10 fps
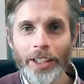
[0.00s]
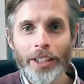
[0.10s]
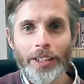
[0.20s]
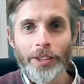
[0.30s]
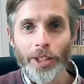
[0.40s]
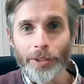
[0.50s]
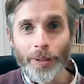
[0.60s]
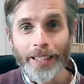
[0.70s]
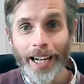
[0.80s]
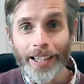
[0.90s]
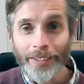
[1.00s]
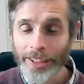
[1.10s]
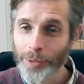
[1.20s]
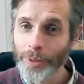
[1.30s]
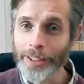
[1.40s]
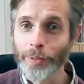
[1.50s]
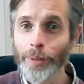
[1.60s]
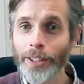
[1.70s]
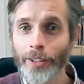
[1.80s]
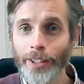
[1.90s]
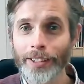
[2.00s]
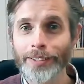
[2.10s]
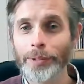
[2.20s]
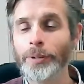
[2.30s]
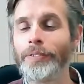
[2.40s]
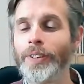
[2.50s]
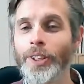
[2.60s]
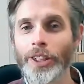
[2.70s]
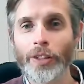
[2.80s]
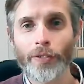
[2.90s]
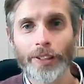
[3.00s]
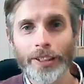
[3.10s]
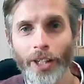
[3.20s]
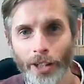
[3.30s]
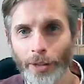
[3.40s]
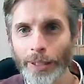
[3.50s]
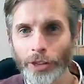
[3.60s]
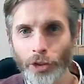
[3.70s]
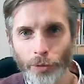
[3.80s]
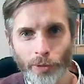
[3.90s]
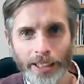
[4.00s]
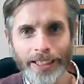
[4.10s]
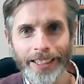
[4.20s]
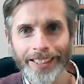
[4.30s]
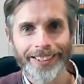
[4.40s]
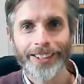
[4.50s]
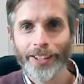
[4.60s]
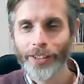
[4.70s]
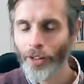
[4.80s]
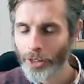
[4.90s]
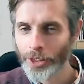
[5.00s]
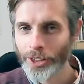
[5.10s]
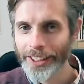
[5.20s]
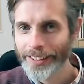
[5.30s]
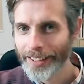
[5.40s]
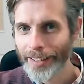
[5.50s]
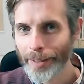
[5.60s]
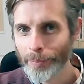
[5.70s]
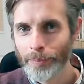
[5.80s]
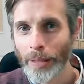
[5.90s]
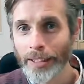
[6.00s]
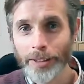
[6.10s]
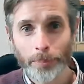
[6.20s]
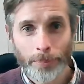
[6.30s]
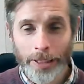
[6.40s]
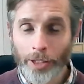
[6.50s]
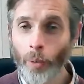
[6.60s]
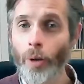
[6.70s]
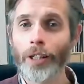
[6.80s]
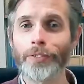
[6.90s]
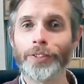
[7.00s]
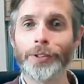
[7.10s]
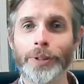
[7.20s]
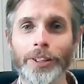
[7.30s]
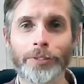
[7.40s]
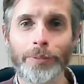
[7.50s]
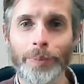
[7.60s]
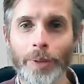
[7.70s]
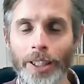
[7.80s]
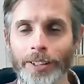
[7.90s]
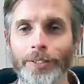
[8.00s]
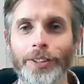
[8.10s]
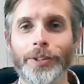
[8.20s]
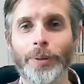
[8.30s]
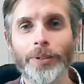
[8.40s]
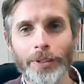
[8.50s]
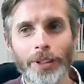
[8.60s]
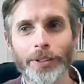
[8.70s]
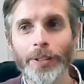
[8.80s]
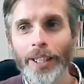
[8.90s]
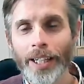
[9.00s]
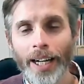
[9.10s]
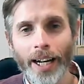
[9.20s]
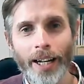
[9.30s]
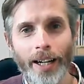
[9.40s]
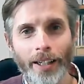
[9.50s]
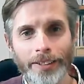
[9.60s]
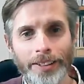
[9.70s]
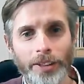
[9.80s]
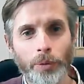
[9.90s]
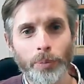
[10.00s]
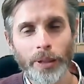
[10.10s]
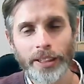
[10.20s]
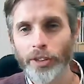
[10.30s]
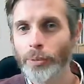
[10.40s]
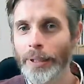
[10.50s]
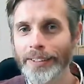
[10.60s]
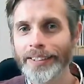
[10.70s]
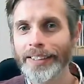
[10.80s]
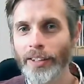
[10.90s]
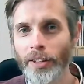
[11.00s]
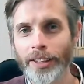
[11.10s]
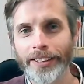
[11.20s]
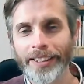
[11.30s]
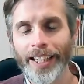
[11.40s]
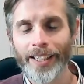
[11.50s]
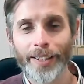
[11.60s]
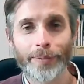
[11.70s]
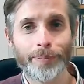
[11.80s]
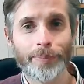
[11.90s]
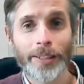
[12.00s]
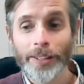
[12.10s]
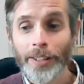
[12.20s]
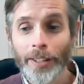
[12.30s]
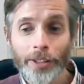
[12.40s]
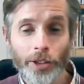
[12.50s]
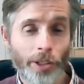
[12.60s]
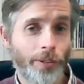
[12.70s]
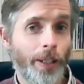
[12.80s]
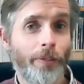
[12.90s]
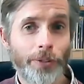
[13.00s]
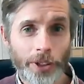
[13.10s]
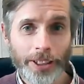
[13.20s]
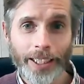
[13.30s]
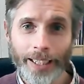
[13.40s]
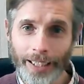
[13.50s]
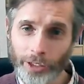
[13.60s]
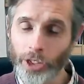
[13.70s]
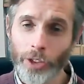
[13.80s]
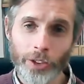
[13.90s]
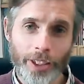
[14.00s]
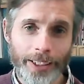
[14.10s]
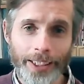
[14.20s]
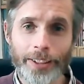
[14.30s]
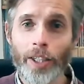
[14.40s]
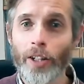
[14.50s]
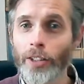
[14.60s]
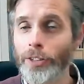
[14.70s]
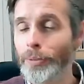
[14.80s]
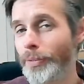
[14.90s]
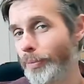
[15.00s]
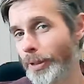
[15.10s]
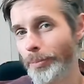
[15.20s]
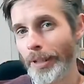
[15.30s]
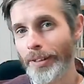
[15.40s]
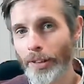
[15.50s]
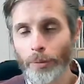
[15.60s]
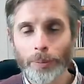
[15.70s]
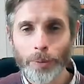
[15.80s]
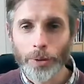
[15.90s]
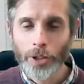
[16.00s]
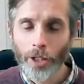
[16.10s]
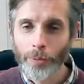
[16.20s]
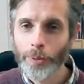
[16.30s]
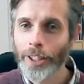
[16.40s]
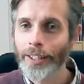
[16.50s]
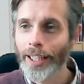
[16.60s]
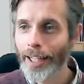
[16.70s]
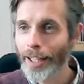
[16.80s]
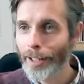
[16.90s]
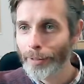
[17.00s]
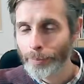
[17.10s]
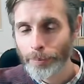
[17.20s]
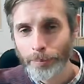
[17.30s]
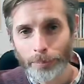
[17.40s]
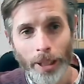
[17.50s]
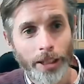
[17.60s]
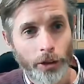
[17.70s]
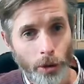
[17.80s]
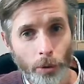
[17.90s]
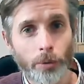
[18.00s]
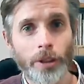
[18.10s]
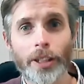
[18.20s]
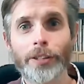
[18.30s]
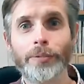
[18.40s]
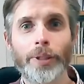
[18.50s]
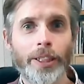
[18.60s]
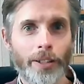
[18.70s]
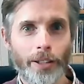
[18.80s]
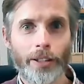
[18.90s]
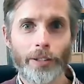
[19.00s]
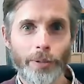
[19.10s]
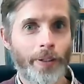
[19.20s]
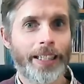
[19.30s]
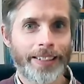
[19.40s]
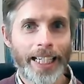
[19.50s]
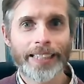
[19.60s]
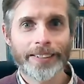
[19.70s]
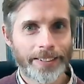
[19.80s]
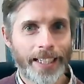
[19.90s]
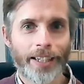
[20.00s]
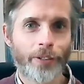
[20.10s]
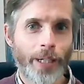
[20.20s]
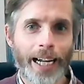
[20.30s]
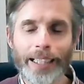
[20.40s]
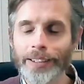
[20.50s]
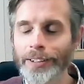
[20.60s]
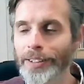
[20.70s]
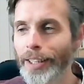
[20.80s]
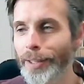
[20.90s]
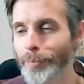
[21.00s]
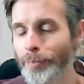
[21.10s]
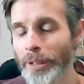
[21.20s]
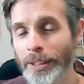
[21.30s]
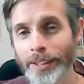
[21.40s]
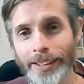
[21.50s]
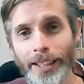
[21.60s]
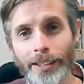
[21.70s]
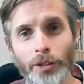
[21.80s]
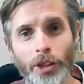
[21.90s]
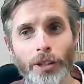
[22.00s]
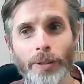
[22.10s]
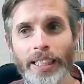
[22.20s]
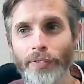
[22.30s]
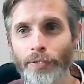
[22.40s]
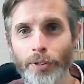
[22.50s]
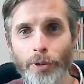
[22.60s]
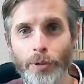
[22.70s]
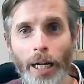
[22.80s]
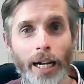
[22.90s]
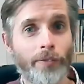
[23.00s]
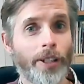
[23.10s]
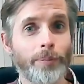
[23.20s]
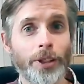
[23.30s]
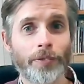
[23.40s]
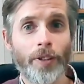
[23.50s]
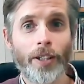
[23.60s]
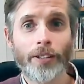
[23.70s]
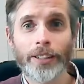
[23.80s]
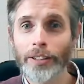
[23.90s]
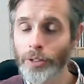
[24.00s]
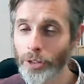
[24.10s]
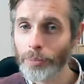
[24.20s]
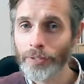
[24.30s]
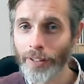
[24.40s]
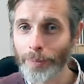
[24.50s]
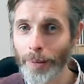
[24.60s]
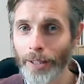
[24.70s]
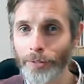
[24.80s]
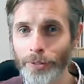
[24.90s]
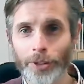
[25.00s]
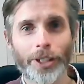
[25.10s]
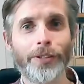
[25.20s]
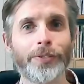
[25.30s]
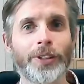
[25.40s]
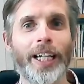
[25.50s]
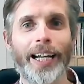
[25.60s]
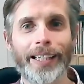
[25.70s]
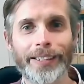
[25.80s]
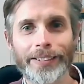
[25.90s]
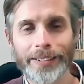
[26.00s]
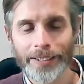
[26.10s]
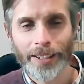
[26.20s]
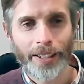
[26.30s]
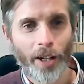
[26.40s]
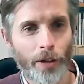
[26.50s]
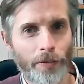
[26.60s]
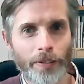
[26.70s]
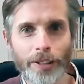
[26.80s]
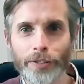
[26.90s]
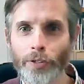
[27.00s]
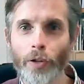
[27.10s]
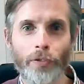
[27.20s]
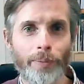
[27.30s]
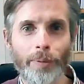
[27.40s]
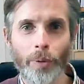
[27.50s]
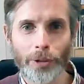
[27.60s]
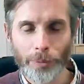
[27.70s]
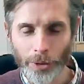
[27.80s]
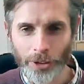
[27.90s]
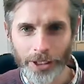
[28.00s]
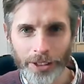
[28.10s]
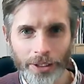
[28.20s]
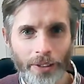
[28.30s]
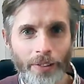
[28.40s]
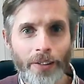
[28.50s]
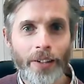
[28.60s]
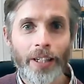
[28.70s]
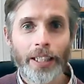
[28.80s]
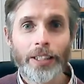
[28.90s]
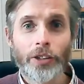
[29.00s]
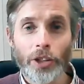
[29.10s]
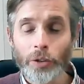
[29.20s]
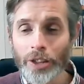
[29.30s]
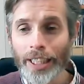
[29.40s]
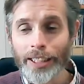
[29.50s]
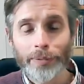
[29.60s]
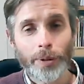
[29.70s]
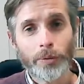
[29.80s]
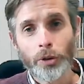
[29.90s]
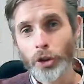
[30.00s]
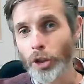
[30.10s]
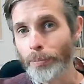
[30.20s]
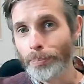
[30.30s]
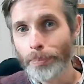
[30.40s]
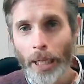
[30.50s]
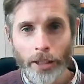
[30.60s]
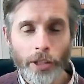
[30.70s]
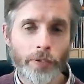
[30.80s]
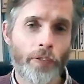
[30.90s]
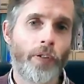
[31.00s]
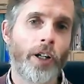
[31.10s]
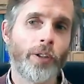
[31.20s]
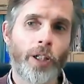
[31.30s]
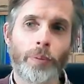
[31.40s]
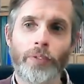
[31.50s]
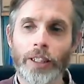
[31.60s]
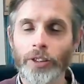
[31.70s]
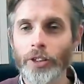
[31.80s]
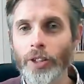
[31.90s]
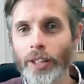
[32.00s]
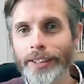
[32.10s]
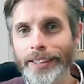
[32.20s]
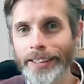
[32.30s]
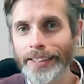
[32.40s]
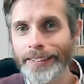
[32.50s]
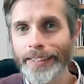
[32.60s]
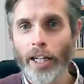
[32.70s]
So this week we are going to be finishing off GuitarQuest 3, a Guitar Odyssey. It's been quite a few weeks we've been working on this one, so I think this is week 29. So obviously as the content gets harder we spend a little bit more time on it, but it's cool, you know, we're at the end now, and yeah, so if you have come this far, then you should be very proud of yourselves, and hopefully you've got from it what you wanted. So today we'll just go back over the final couple of exercises.